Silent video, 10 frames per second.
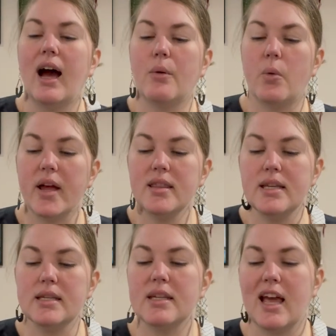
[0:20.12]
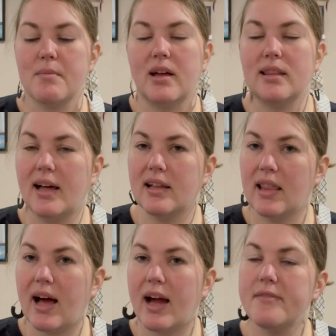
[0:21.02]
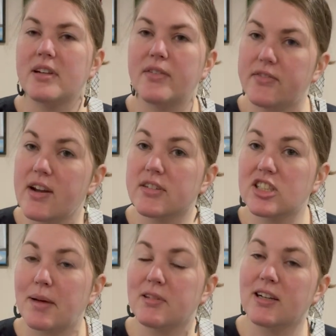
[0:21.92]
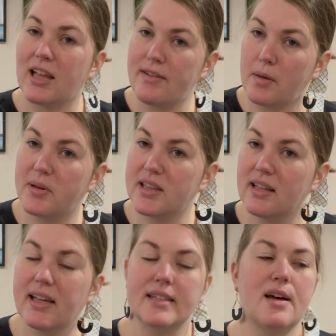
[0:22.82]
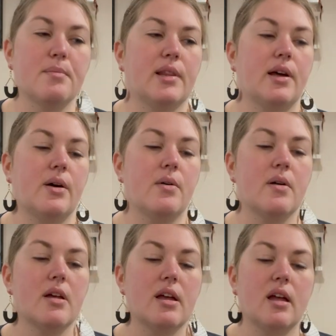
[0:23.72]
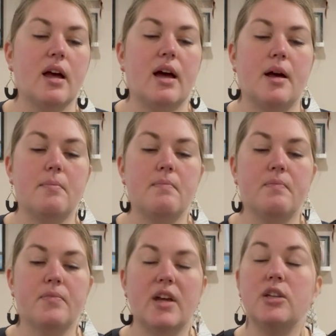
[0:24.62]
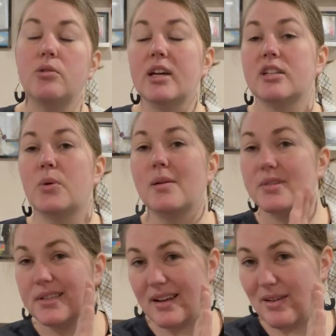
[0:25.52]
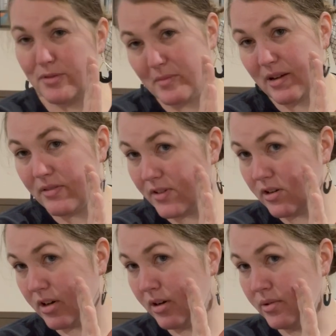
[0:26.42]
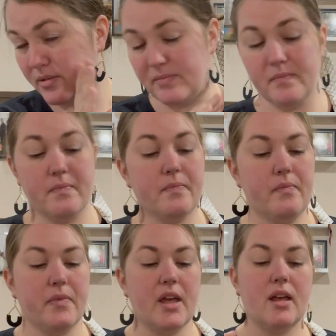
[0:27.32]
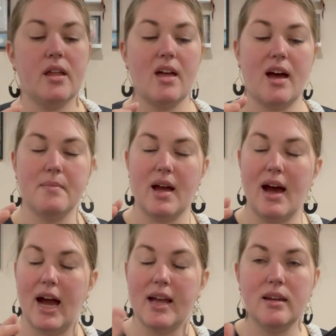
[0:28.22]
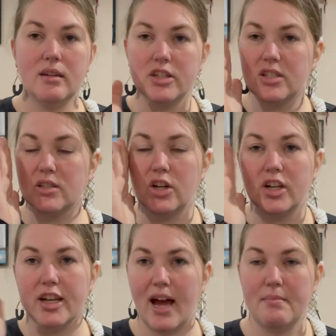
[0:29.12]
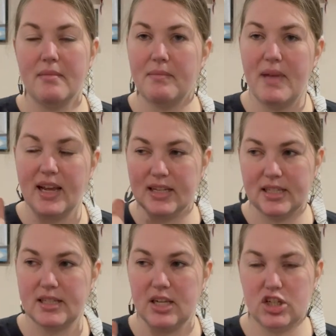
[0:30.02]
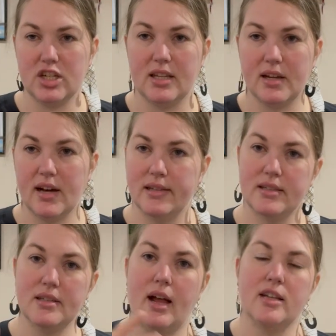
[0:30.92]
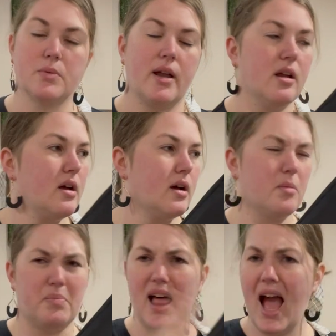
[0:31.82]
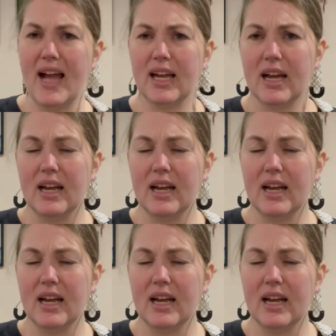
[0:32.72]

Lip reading: When these came on Lug Live, and if you've never shopped Lug Live, I'll put the link down below, and you can get 20% off of my referral code. I just could not make a decision on the colors, and I just went black.